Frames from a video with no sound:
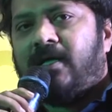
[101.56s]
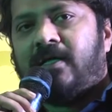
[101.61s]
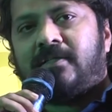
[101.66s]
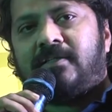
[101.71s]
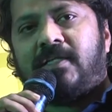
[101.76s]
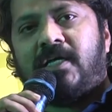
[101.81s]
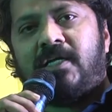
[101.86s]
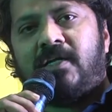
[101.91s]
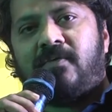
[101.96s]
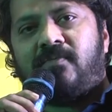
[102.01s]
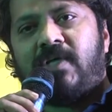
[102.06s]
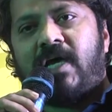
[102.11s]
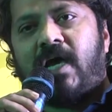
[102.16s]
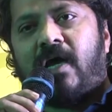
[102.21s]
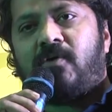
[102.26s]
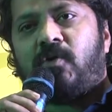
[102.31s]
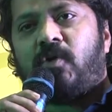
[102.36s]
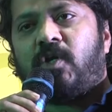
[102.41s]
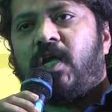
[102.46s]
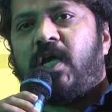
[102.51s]
Then if they
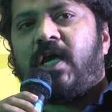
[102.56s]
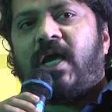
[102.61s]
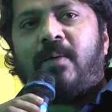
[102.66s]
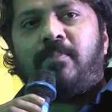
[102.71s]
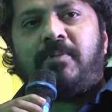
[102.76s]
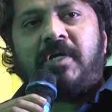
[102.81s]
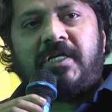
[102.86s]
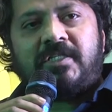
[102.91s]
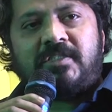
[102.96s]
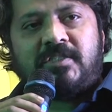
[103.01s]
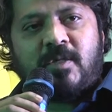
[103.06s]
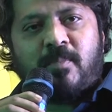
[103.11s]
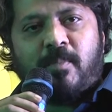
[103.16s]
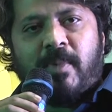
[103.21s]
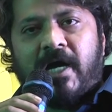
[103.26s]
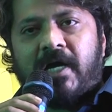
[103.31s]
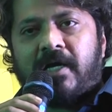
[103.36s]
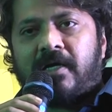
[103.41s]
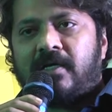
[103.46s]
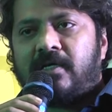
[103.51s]
have to recapitalize the
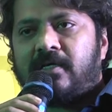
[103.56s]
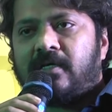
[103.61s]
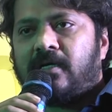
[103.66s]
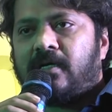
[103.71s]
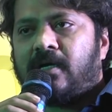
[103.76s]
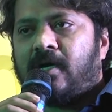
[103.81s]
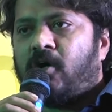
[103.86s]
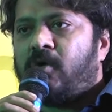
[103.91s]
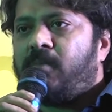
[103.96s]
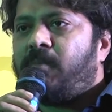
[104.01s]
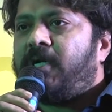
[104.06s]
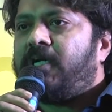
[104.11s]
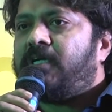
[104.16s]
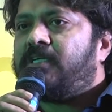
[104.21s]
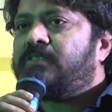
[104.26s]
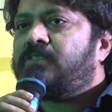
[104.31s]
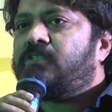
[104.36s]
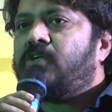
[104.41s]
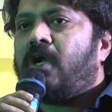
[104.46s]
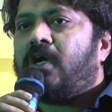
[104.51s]
bank, government
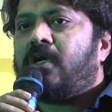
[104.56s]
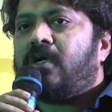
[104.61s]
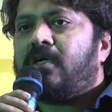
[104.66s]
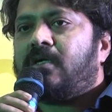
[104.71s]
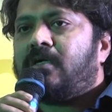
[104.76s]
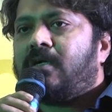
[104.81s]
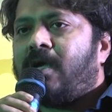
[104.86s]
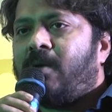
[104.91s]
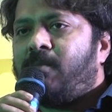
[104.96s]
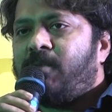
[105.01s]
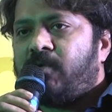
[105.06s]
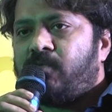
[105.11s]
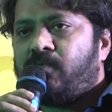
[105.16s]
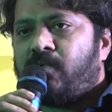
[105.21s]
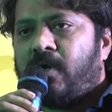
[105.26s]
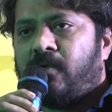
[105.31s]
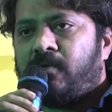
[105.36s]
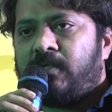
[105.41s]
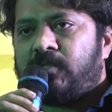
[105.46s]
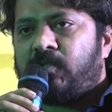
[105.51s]
is not coming
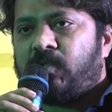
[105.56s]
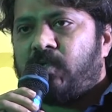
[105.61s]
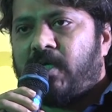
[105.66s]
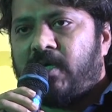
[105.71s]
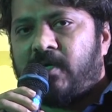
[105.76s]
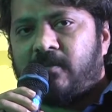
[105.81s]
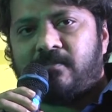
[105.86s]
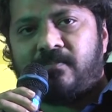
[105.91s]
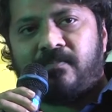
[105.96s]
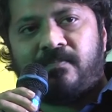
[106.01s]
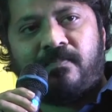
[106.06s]
forward today.